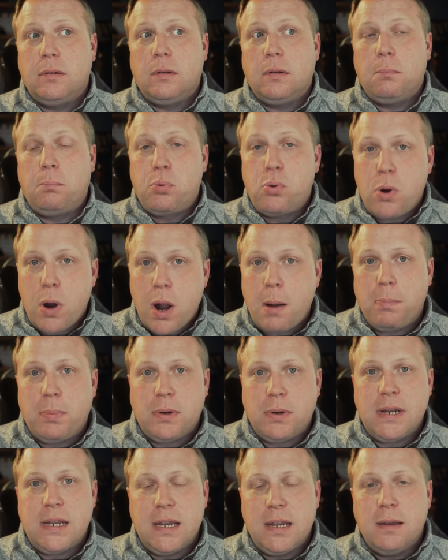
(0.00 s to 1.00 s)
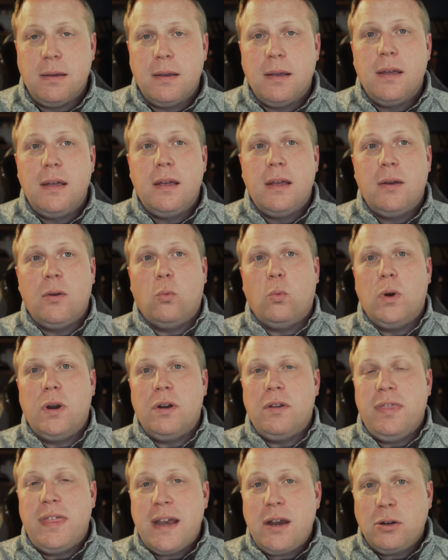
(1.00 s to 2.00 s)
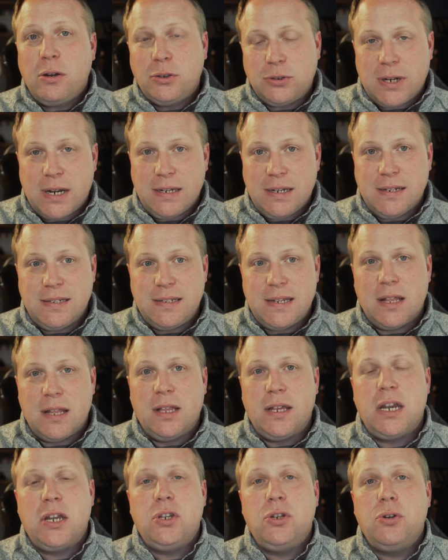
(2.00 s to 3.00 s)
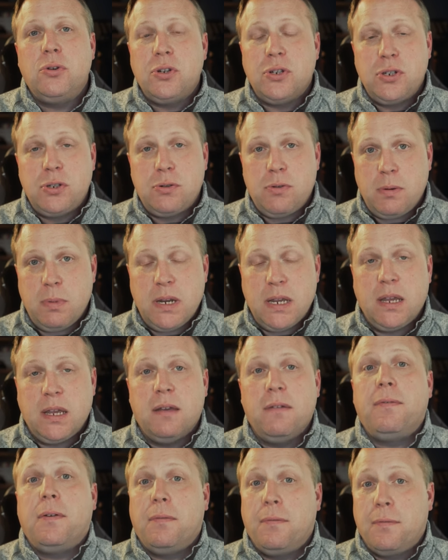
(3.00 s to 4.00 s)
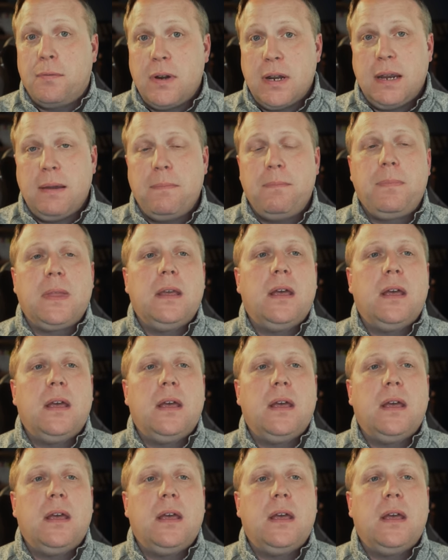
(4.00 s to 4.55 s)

property where they are trying to sell it, and you're distributing it for free.